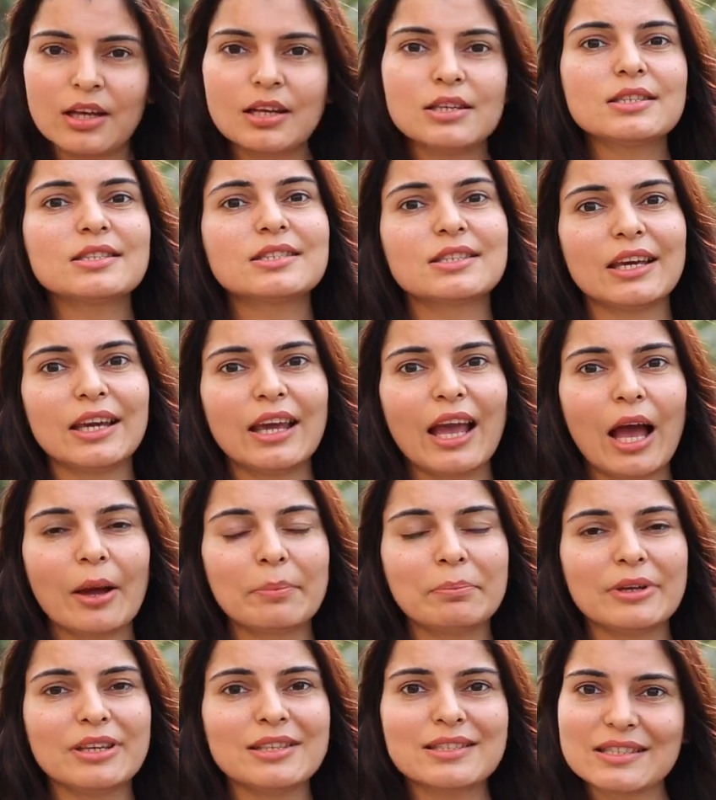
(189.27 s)
Stay
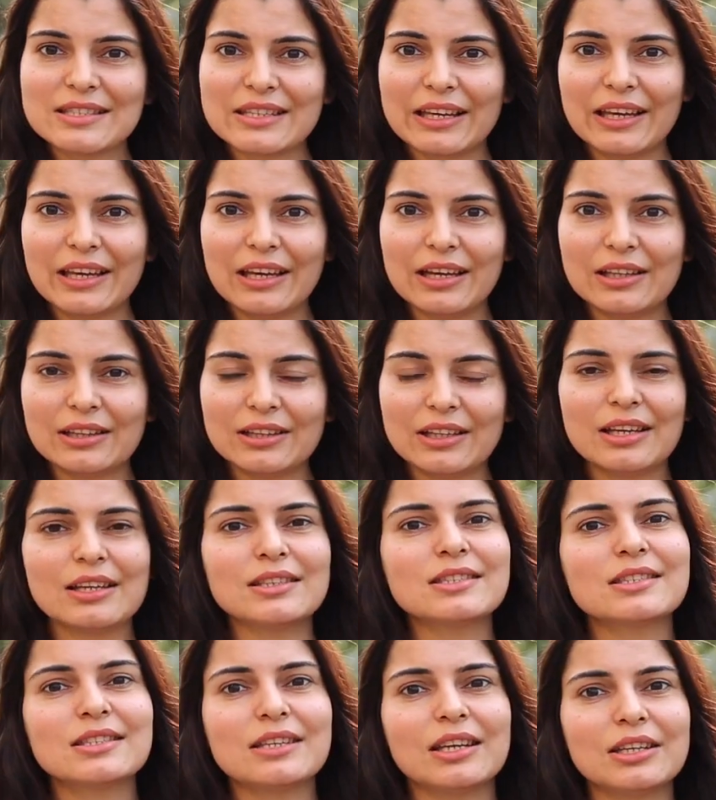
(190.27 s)
happy, stay healthy,
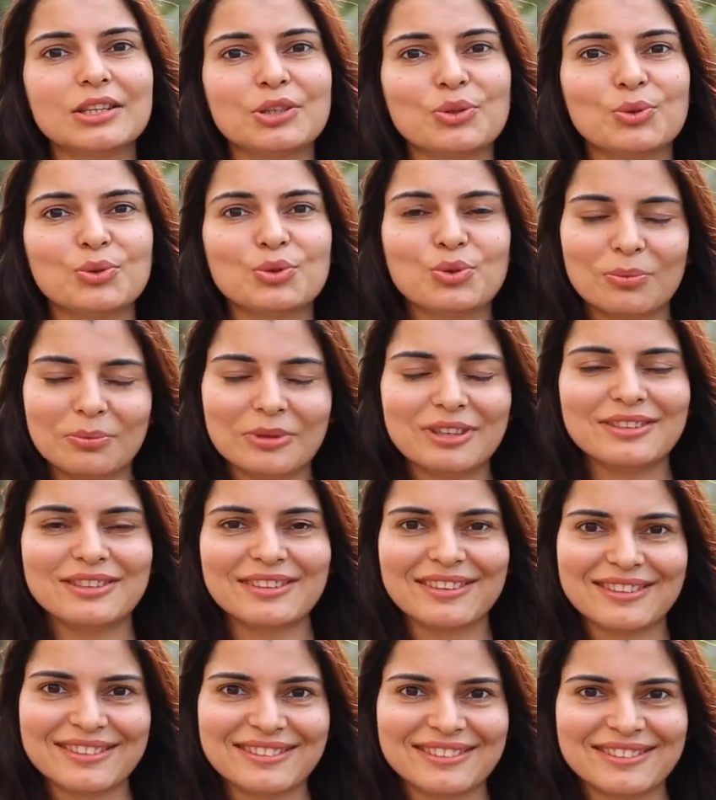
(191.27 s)
and stay tuned to
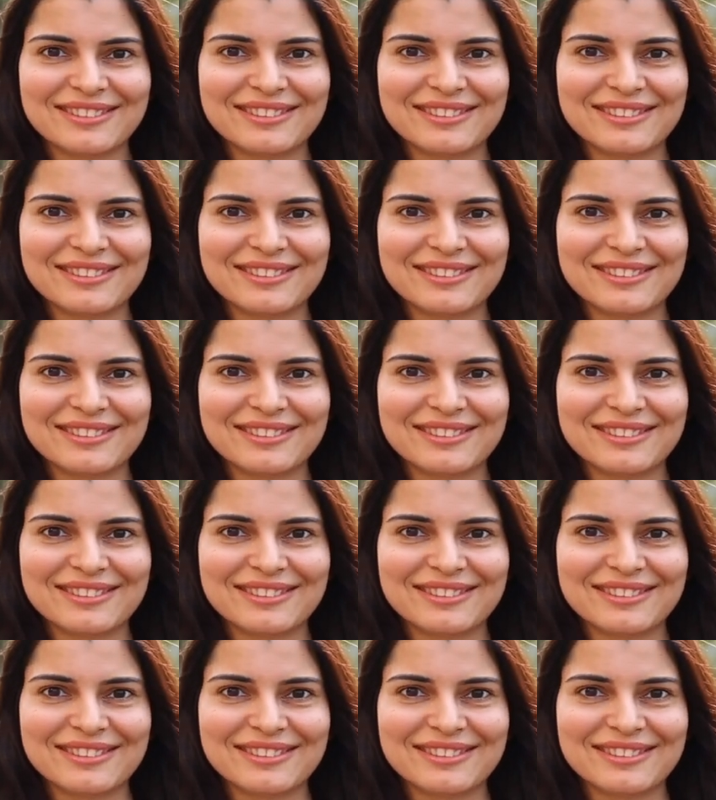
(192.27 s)
Midday.